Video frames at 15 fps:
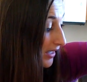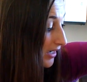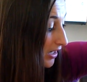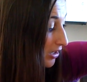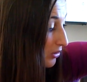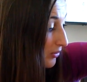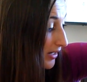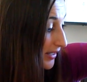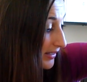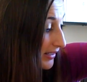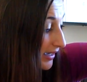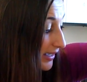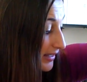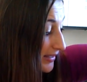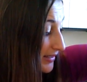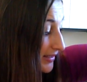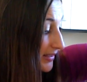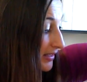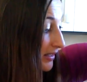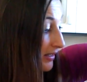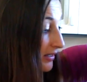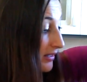Alright
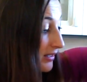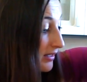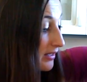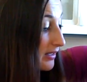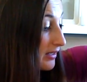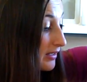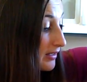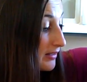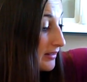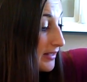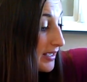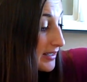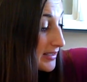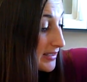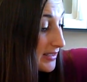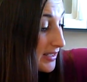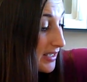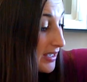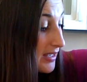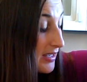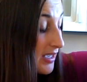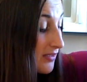guys, next
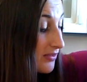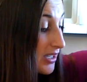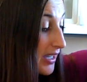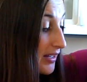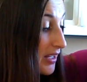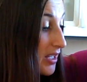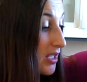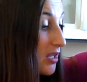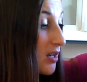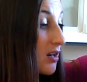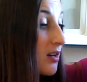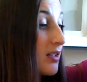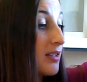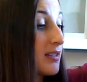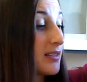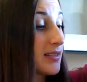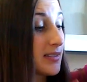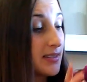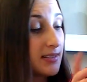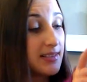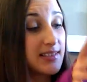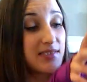thing I've got here
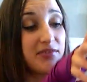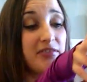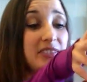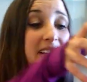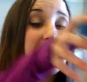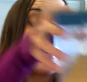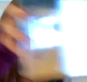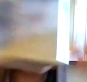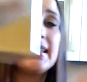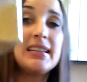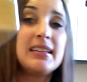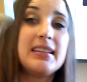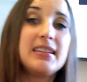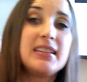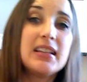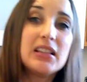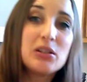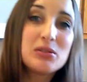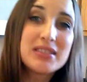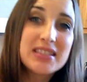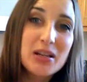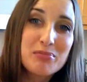is this flaky
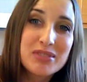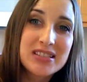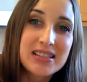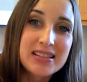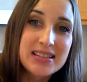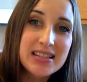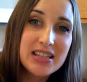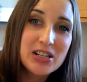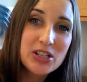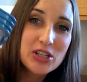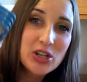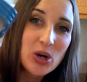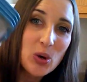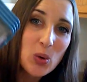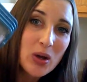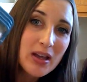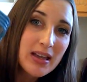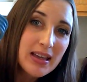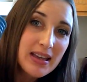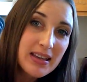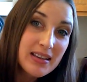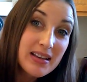yellow substance, here you go,
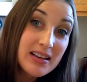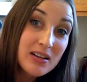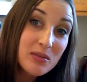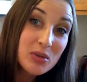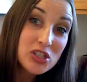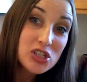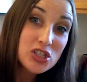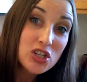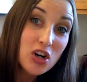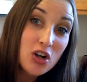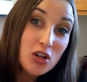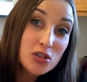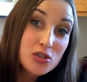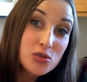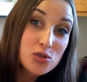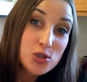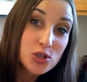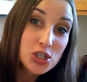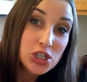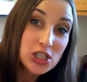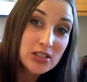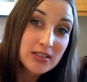which is called
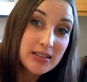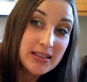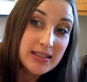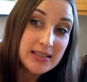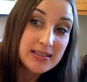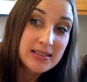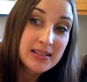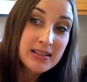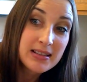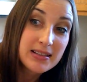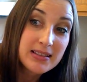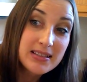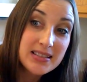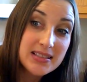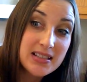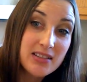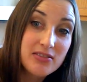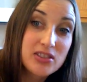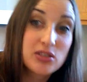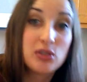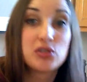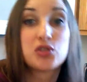nutritional yeast. This stuff
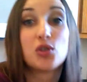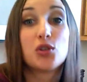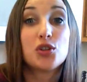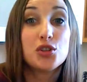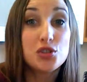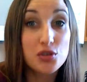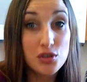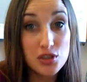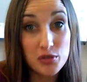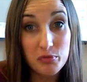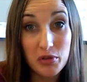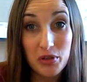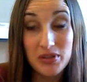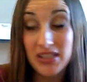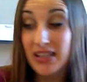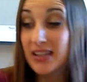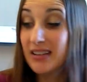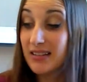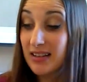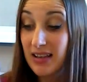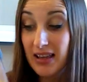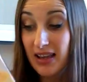is also a good source of
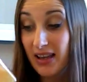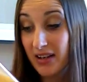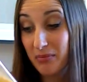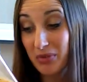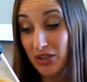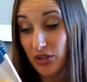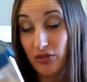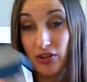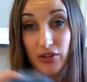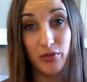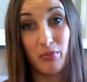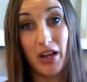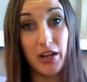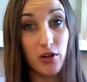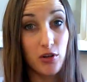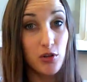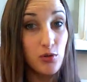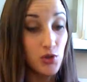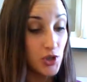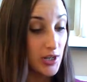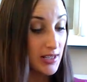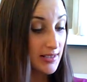protein and a bunch of other
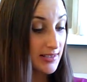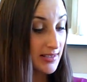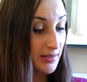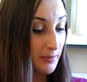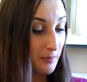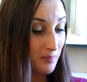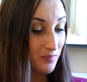micronutrients.